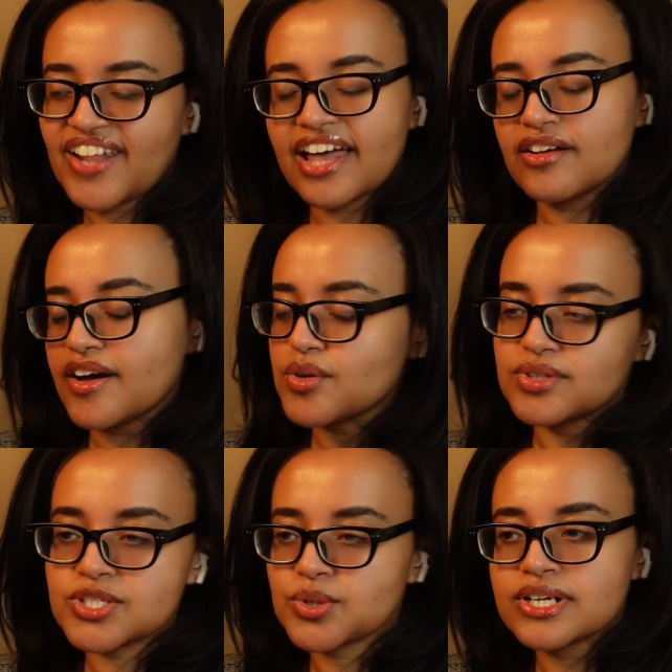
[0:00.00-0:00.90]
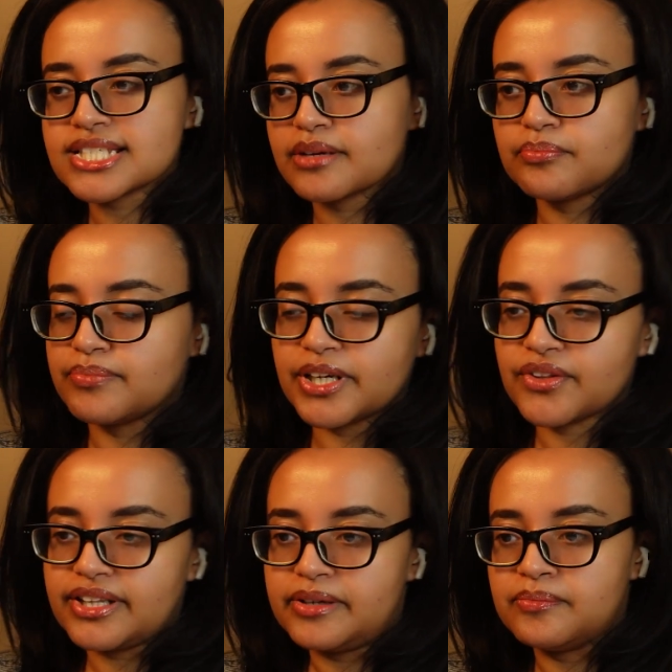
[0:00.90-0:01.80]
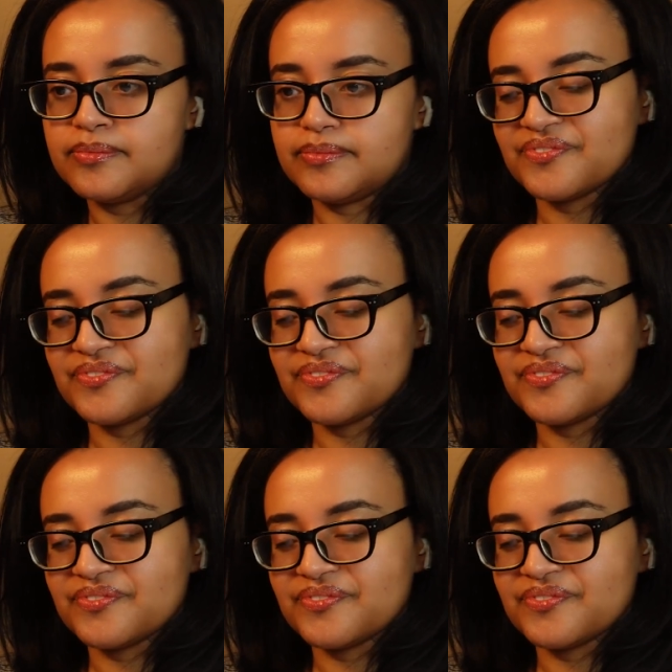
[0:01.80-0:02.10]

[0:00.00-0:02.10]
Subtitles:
I love how his story is like bigger than him.